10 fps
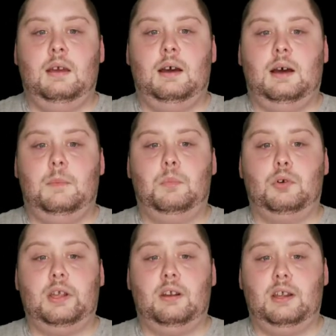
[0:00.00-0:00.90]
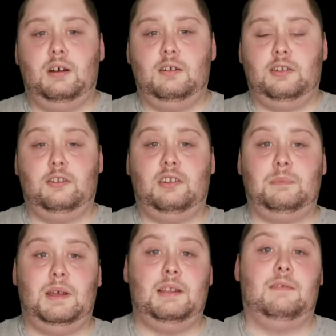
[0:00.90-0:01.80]
Bulgaria also
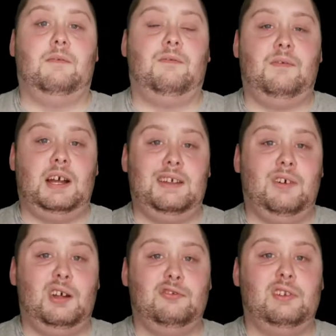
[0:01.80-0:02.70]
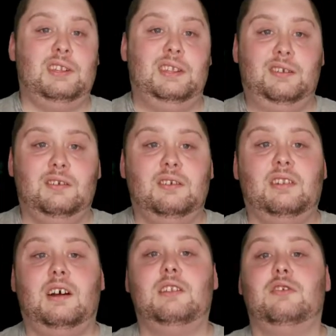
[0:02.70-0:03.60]
spent 500 years
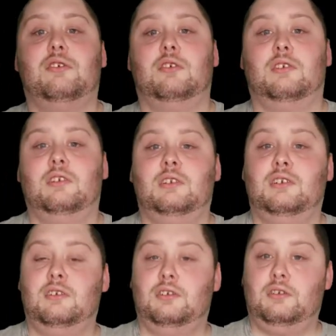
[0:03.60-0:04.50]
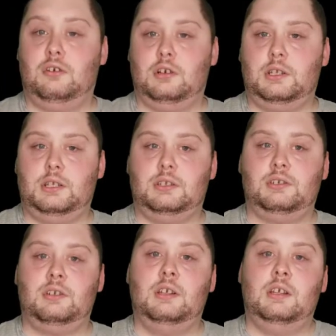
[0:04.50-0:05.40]
under
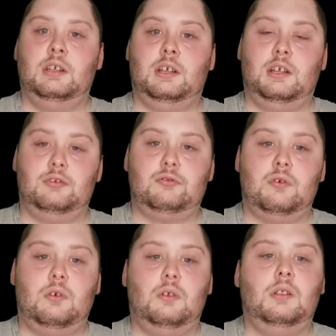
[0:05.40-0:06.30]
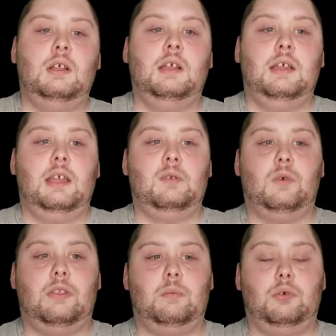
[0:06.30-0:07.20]
Turkish control in
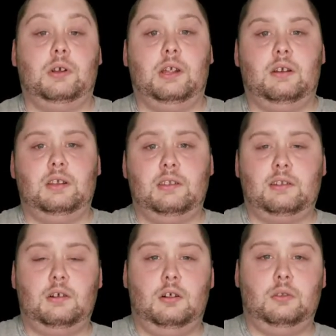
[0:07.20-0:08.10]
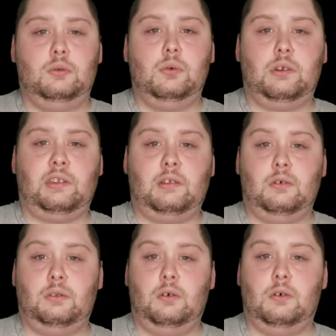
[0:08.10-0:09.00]
what the Bulgarians called
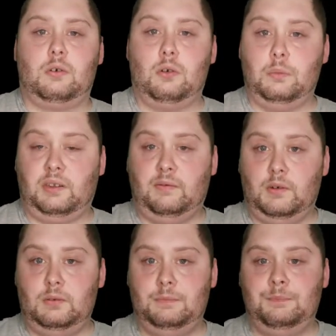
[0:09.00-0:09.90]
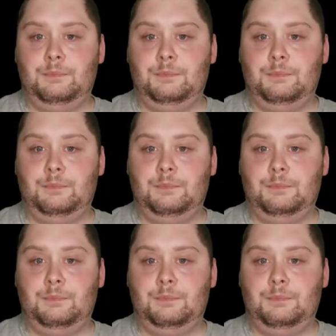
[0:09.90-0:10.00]
Tursko ropstvo,